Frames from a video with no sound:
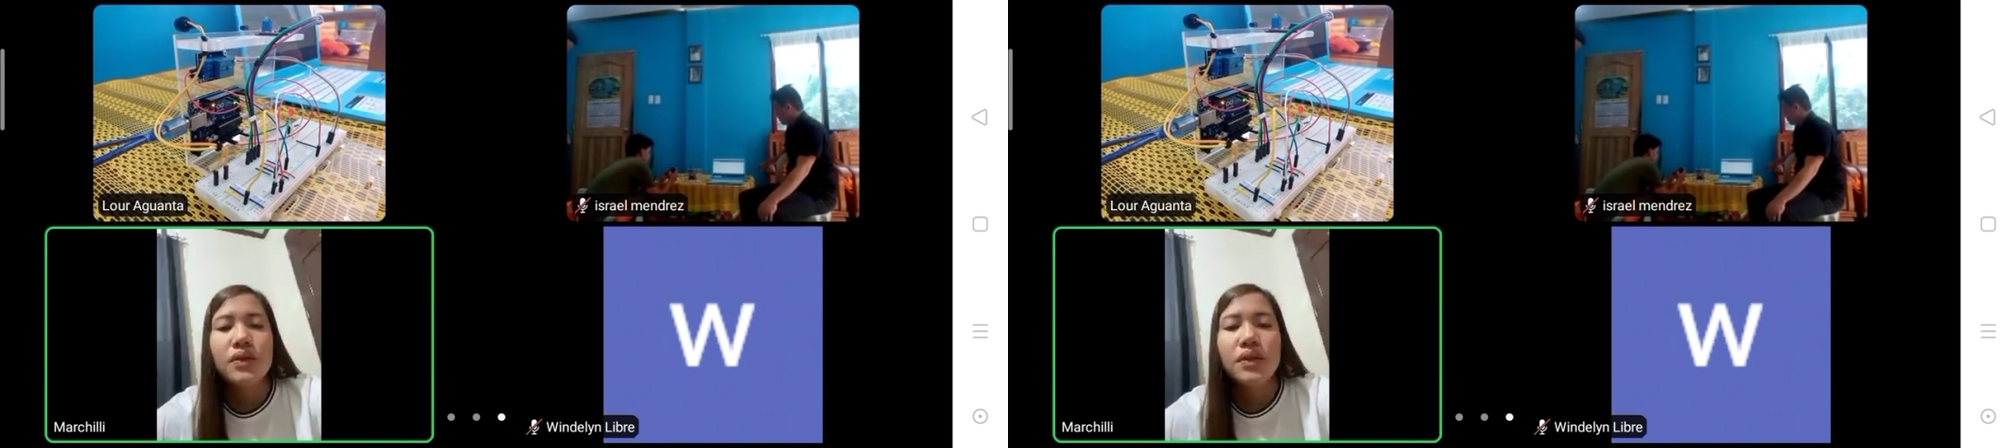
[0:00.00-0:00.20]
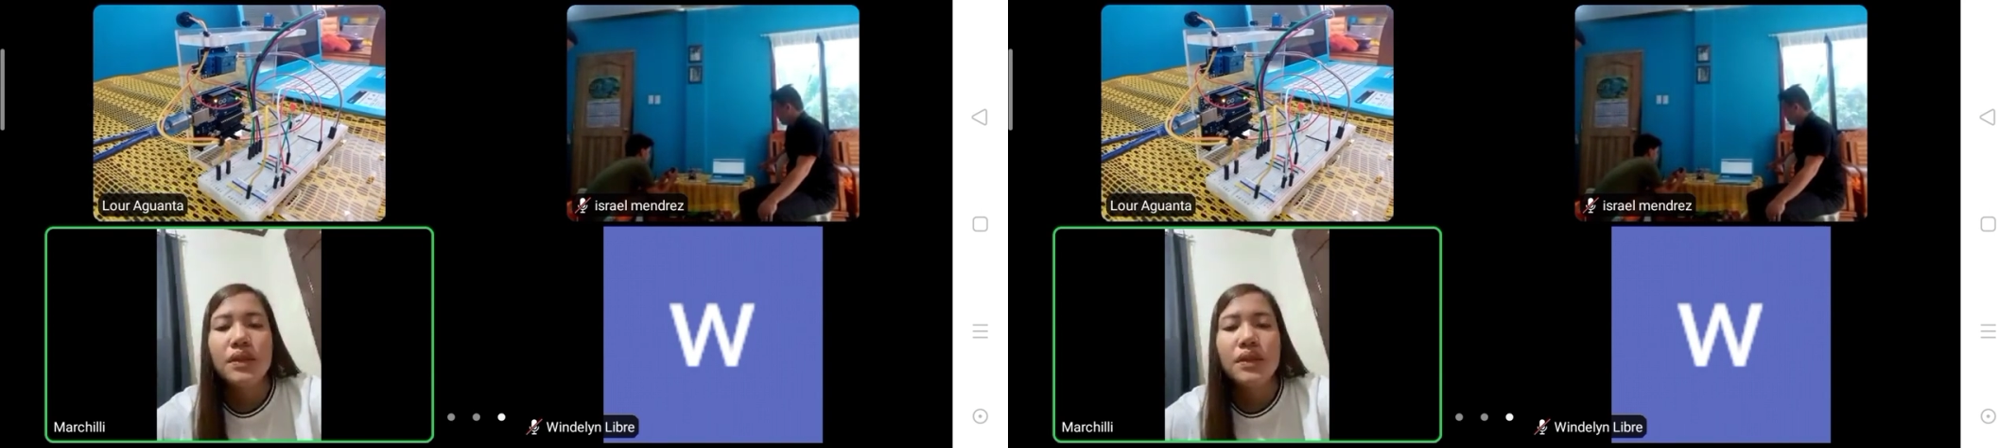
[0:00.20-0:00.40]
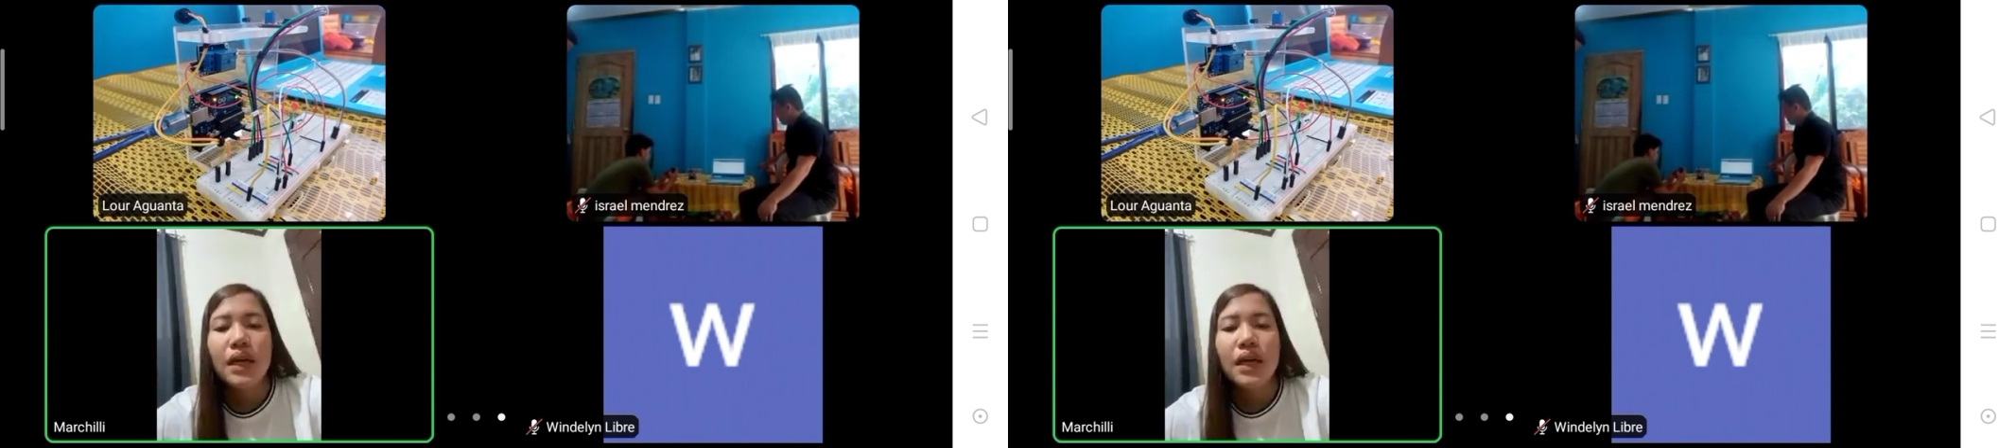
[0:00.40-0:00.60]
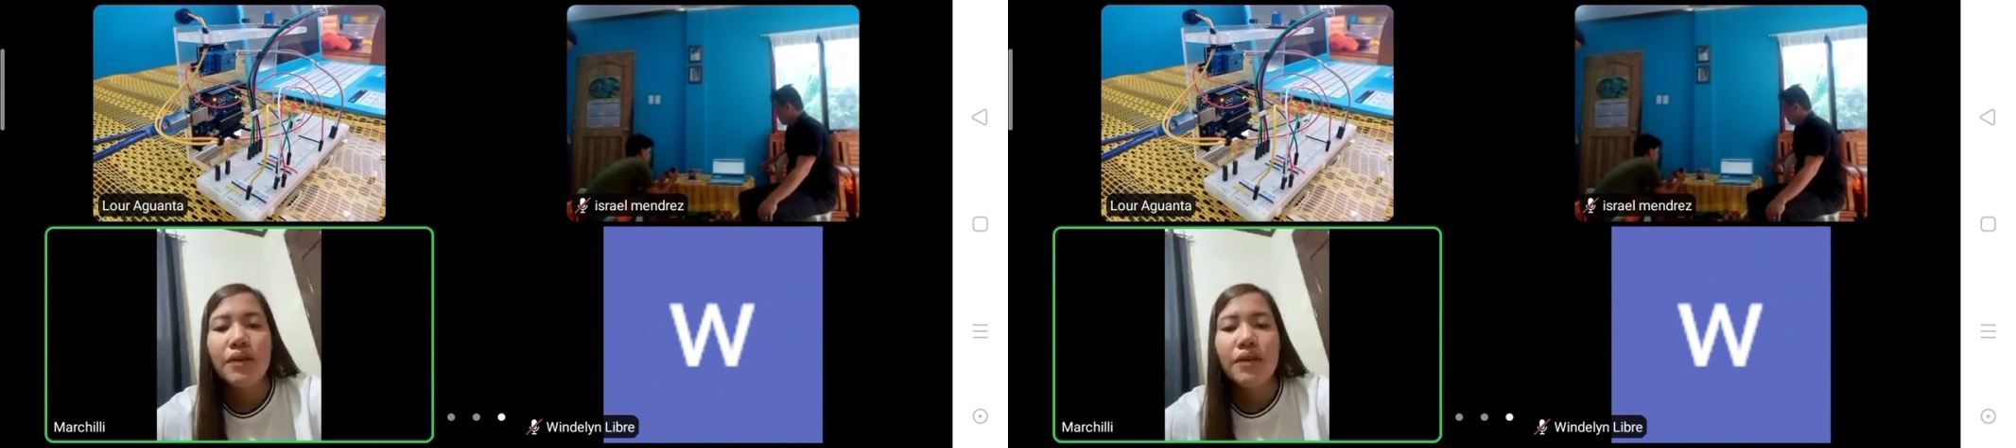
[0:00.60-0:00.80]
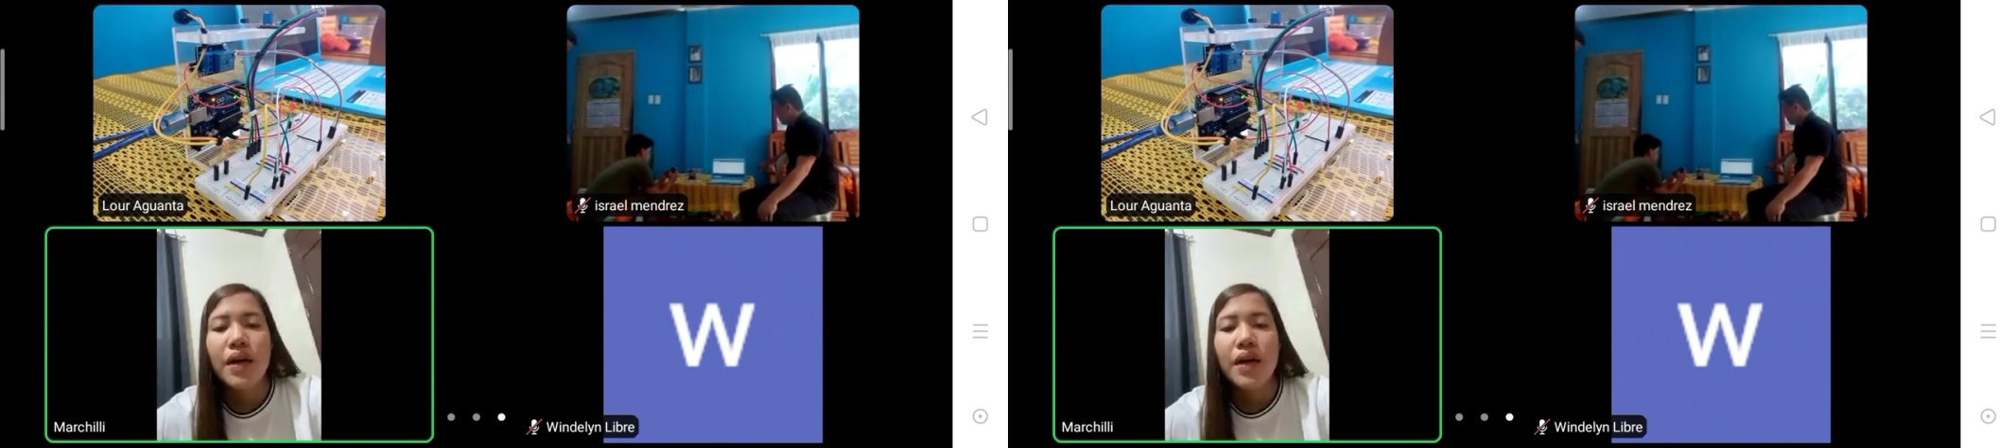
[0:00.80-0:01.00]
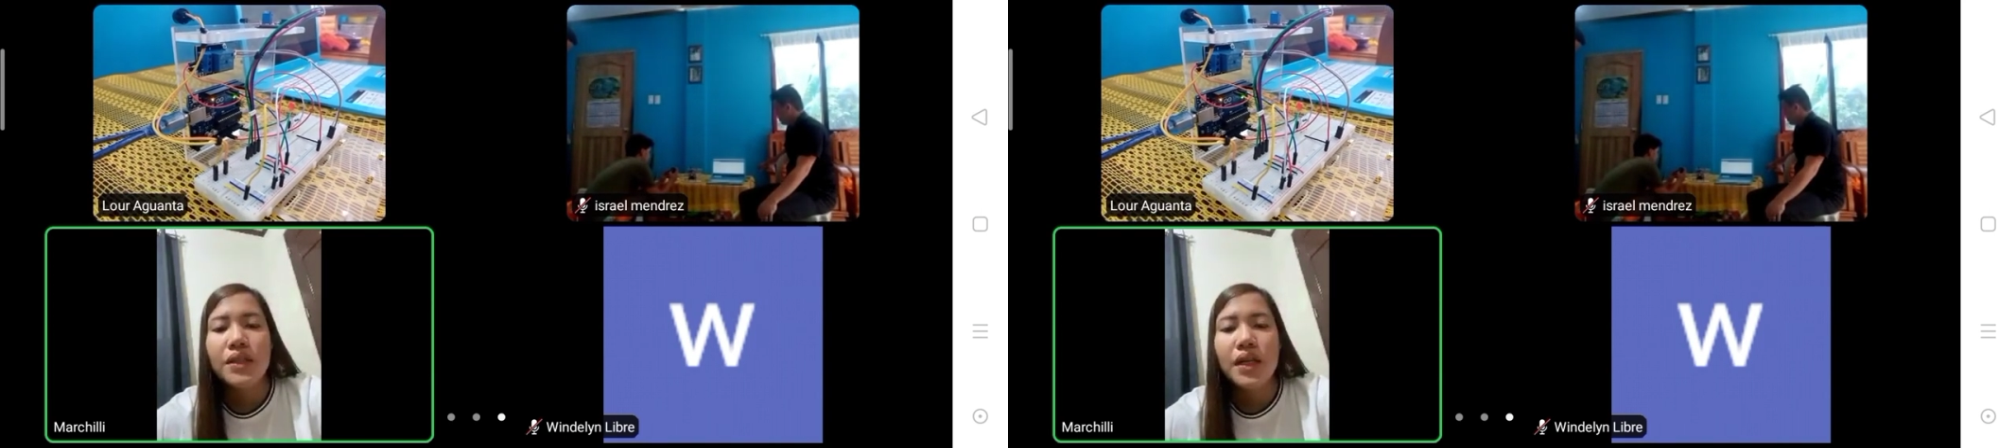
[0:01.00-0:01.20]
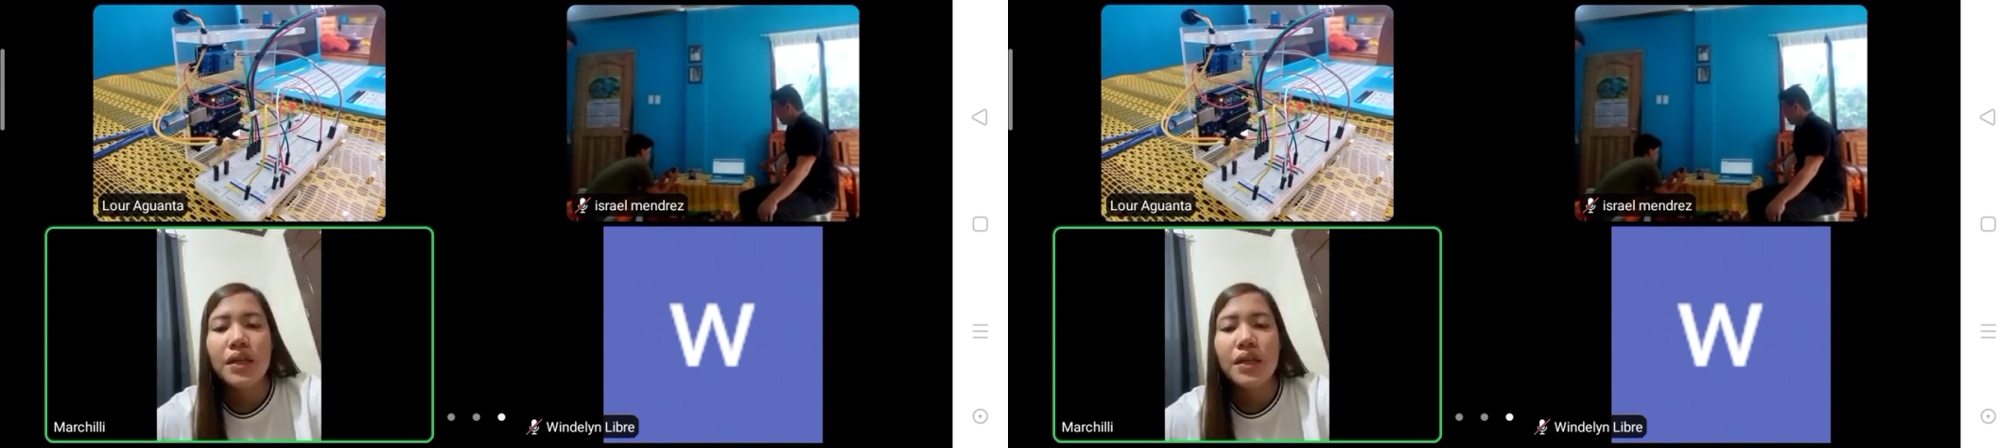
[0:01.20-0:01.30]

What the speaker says: warning